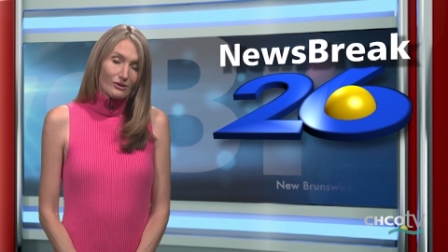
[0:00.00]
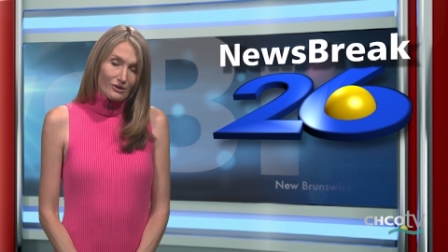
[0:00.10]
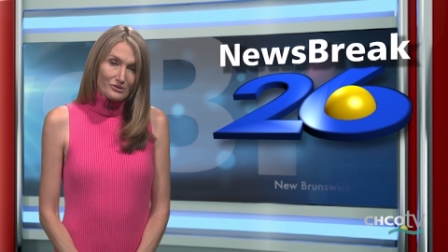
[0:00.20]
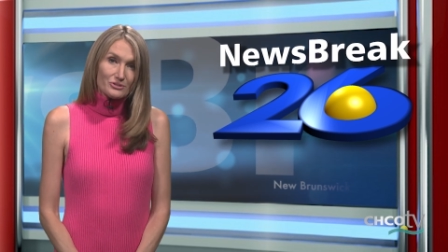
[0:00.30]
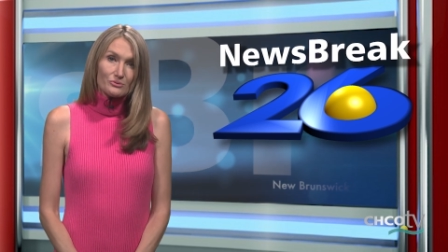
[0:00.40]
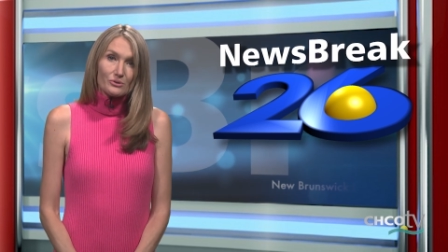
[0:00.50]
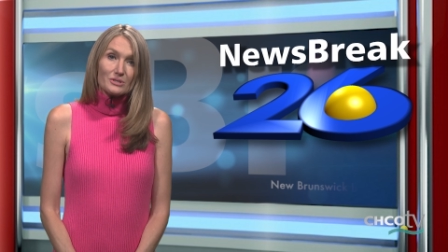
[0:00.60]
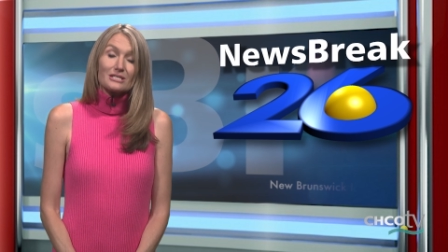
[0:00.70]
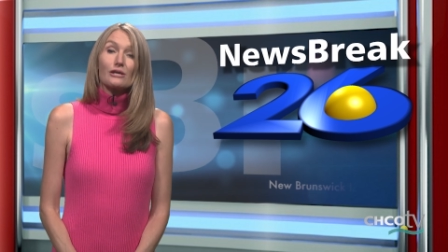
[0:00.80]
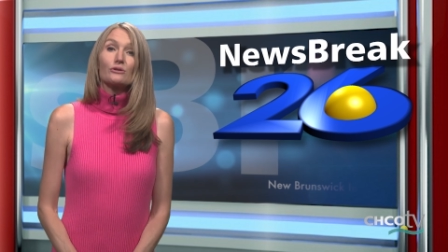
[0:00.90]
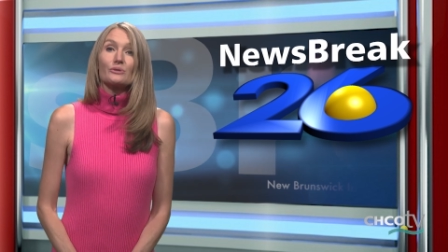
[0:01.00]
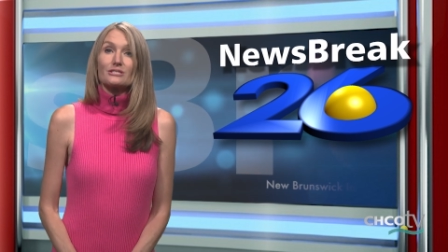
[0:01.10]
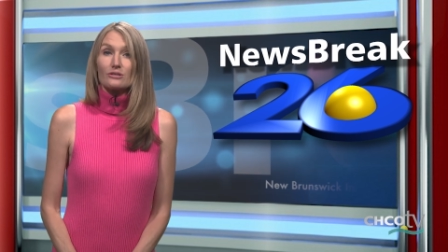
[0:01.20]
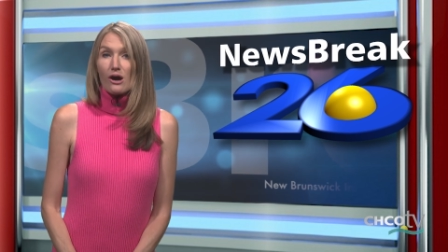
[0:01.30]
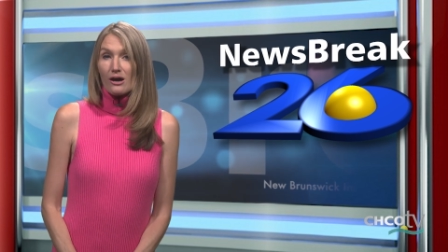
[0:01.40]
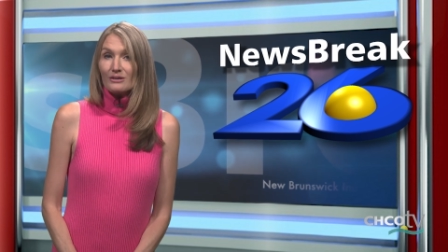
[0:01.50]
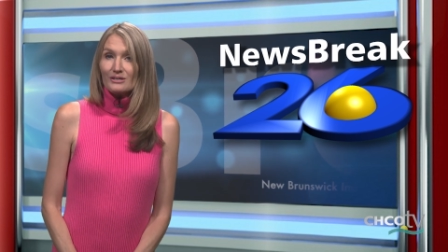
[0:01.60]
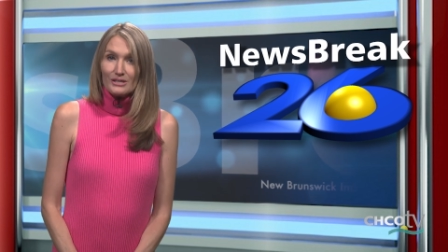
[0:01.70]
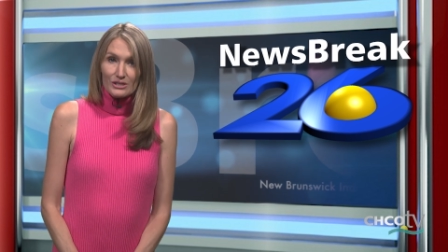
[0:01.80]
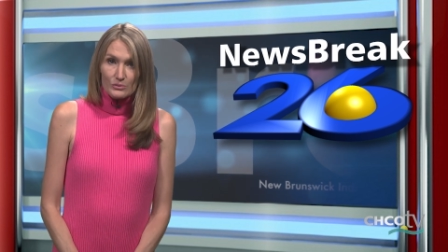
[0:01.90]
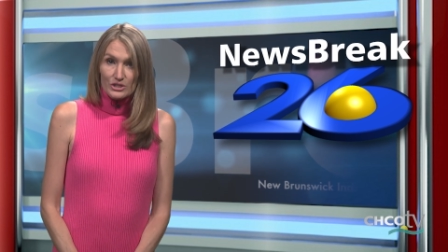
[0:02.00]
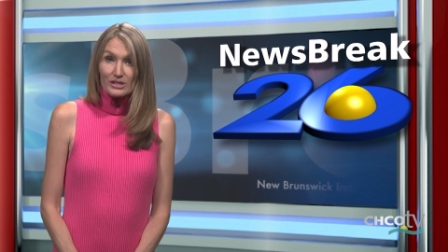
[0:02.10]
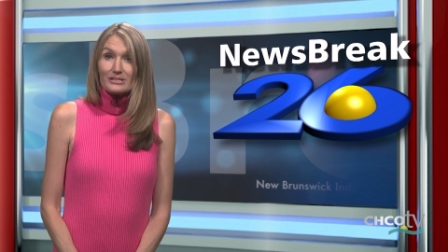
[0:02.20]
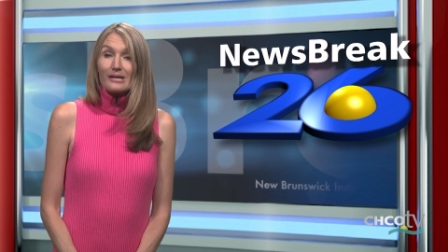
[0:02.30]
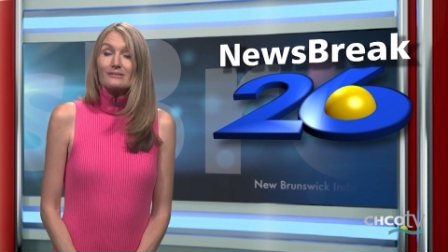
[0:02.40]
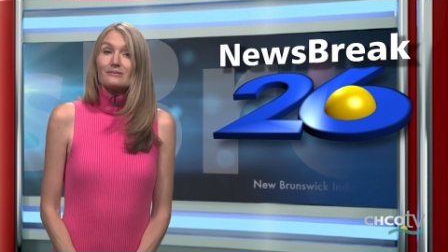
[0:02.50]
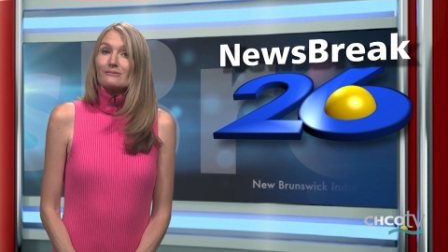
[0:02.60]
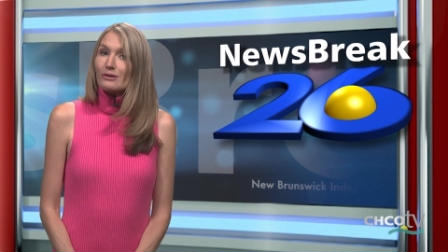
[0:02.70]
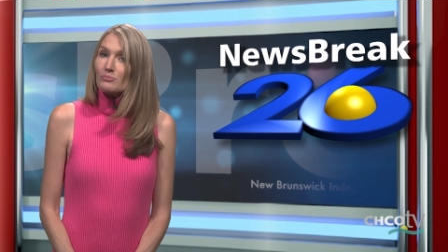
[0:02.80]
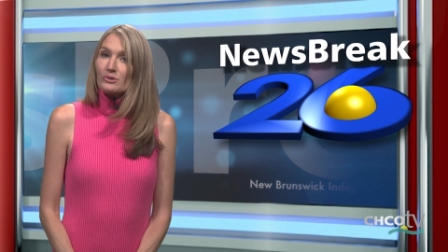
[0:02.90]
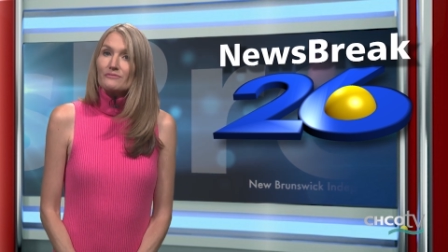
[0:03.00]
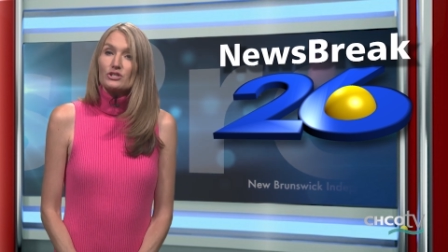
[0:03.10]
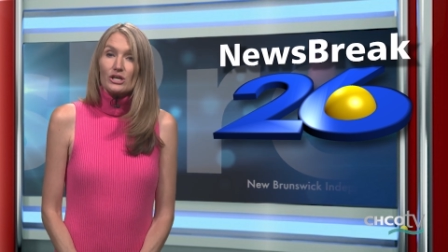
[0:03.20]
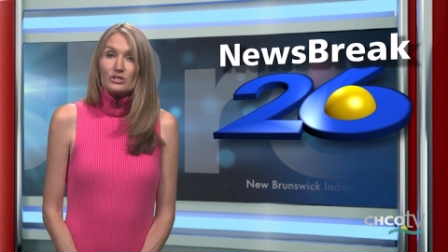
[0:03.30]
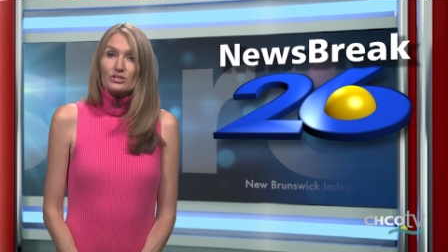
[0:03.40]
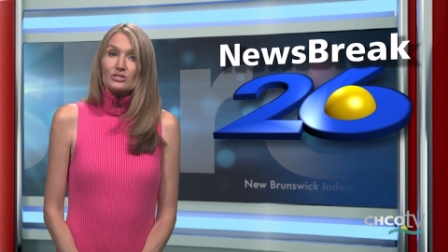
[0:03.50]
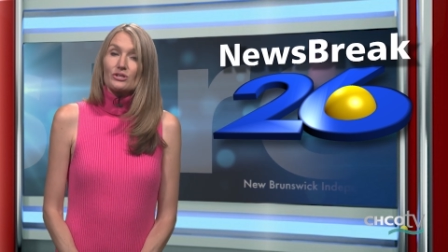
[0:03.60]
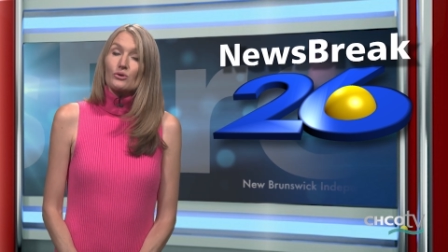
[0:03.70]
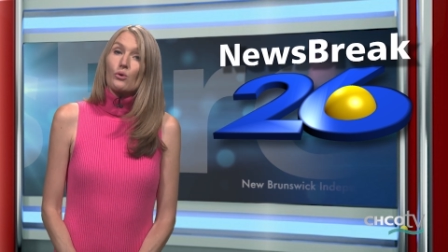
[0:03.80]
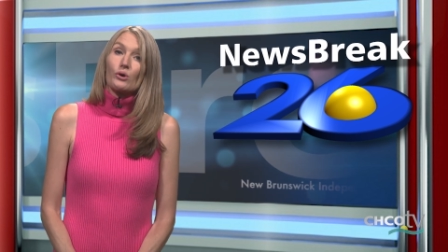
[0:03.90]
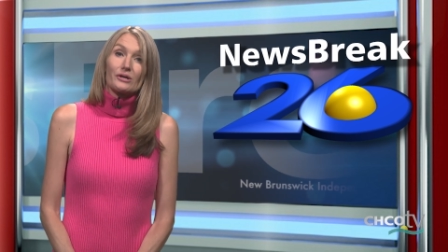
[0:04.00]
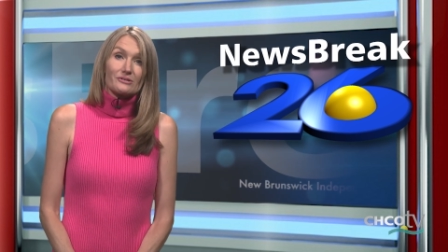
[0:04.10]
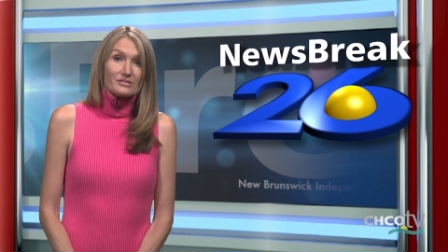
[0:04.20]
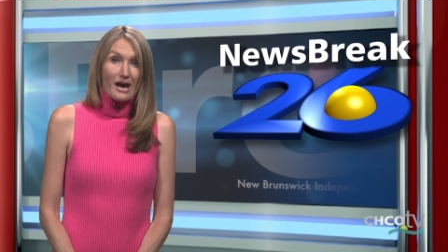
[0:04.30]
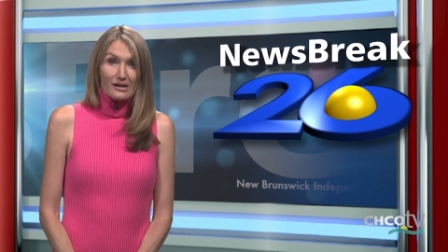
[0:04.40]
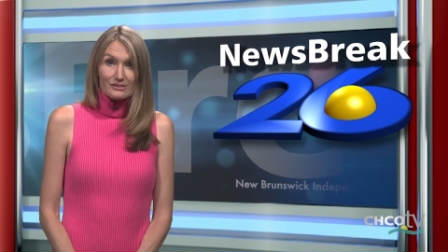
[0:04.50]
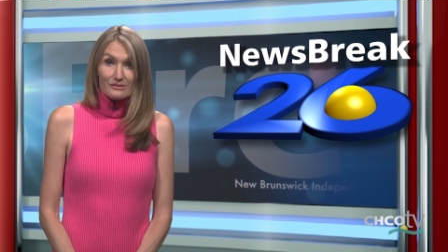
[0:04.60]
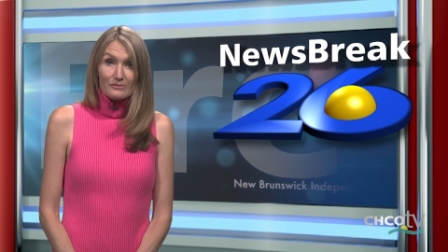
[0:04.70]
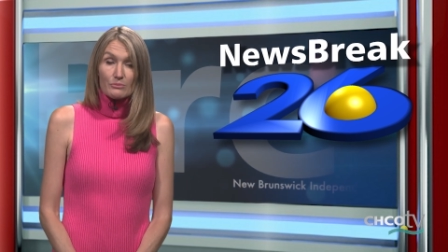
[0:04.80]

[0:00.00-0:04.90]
also known as Hillary's Law, which contains a number of changes to the Coroner's Act.